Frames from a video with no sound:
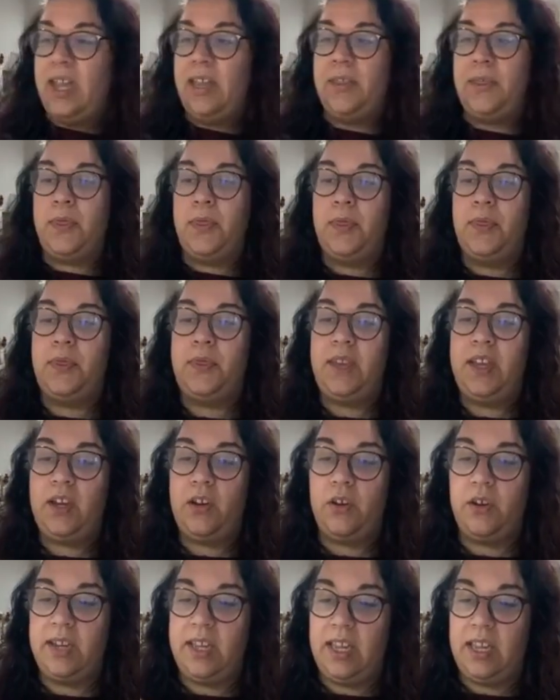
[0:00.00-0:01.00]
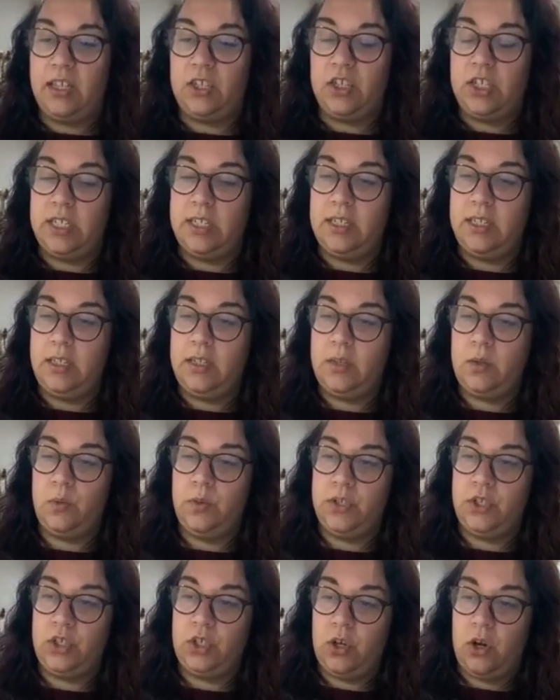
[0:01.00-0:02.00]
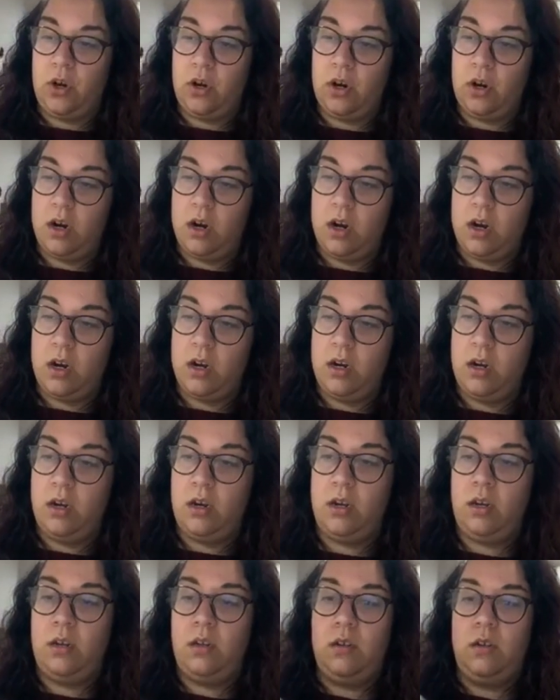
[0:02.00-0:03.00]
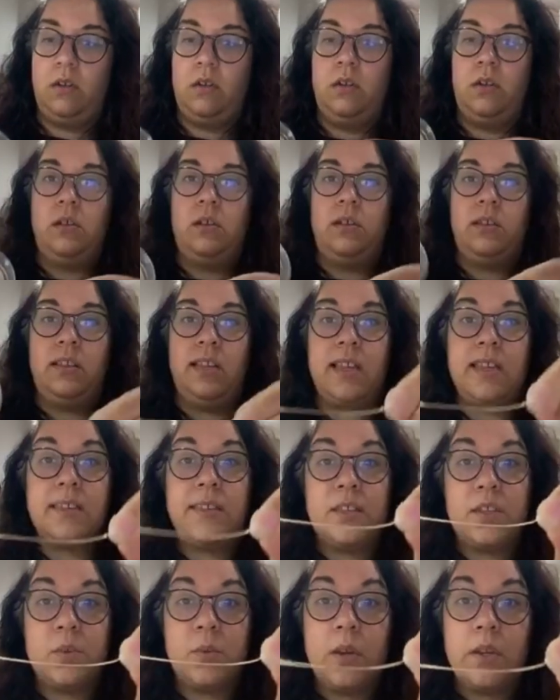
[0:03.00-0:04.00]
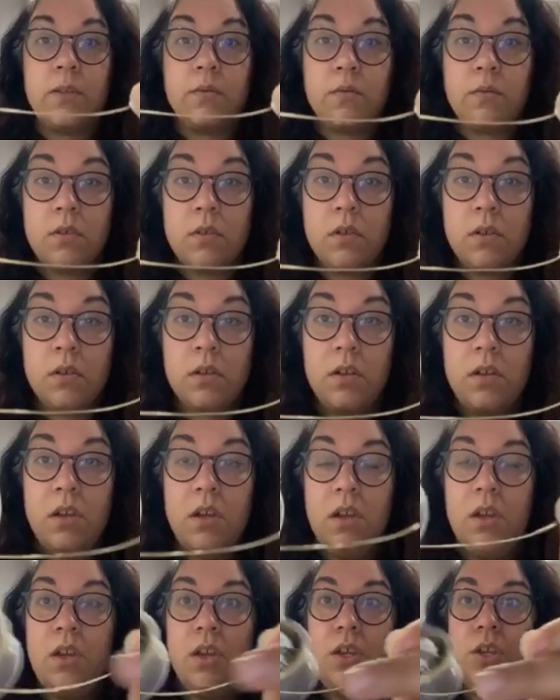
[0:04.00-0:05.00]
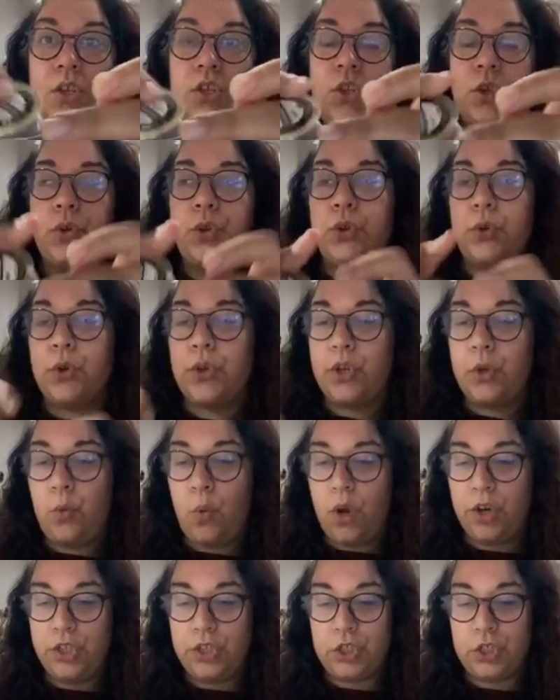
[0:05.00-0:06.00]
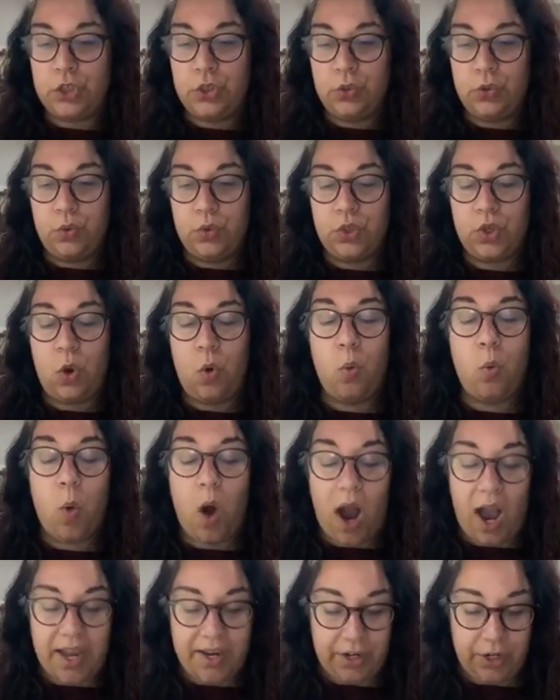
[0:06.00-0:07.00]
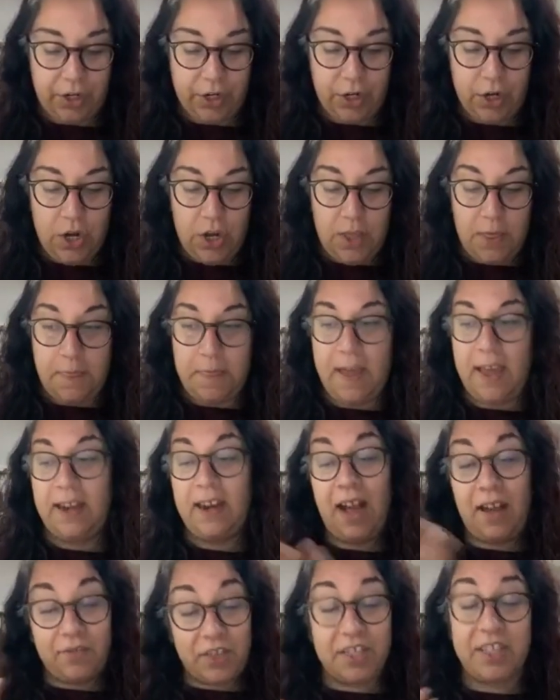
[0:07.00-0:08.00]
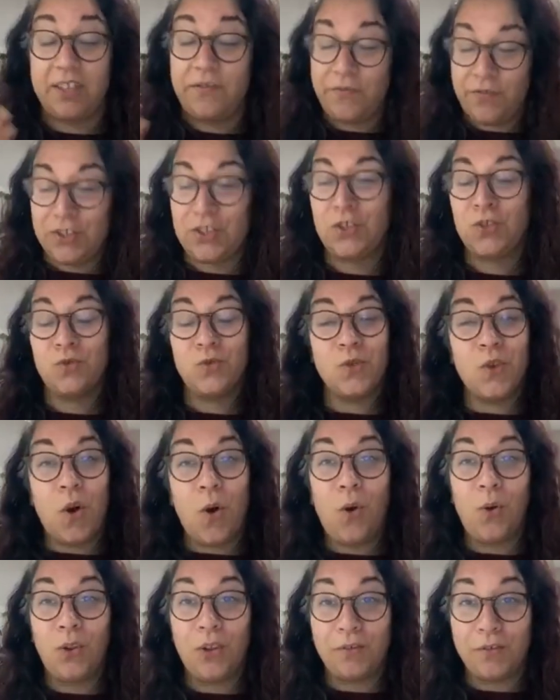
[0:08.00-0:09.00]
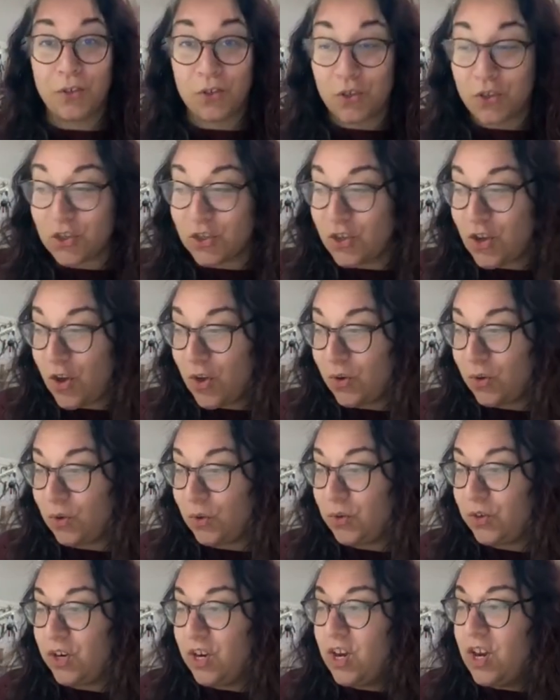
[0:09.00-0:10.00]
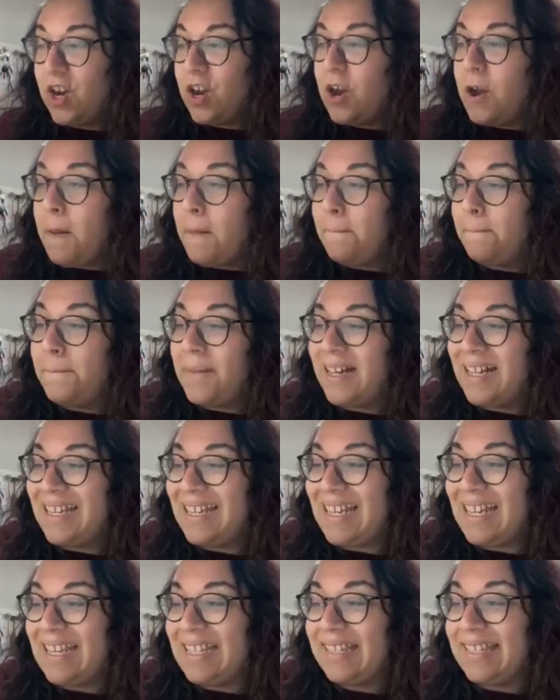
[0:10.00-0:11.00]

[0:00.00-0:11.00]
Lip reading: thicker gauges, which are like this one. So you're going to want to choose a wire that obviously fits through the hole of your stone, but